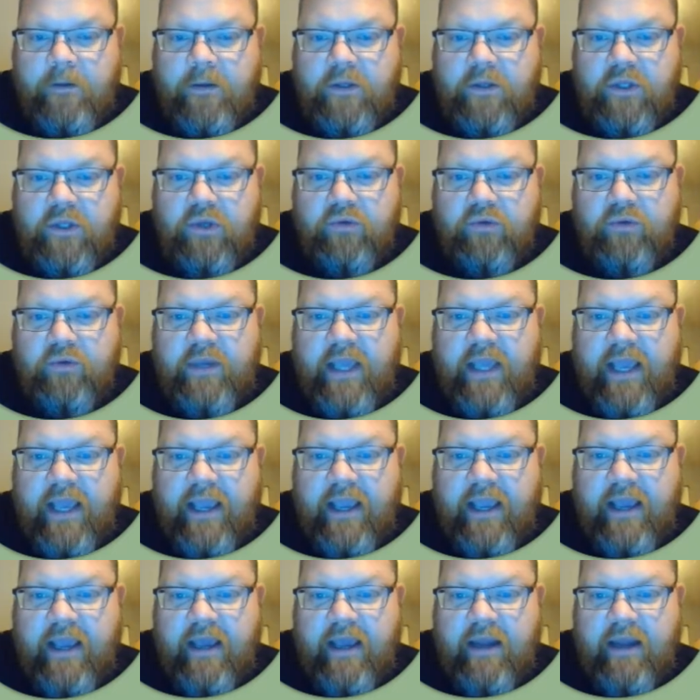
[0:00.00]
you
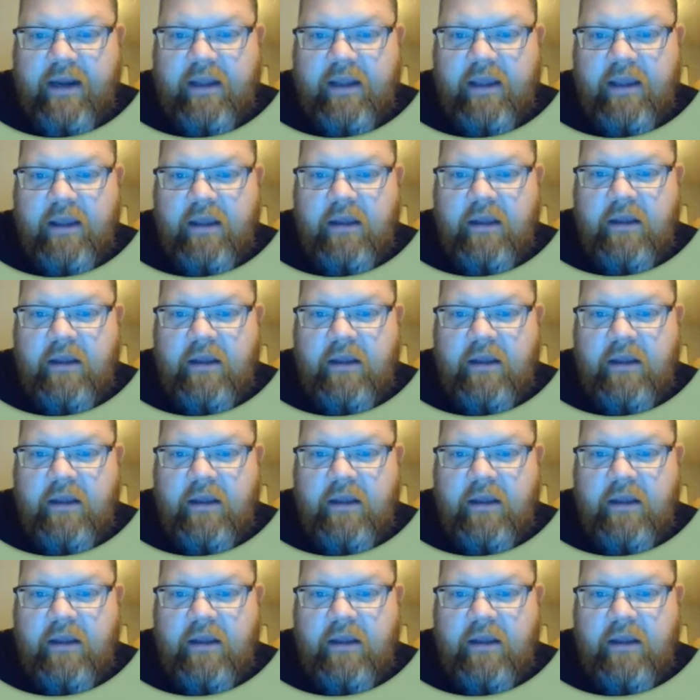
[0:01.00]
can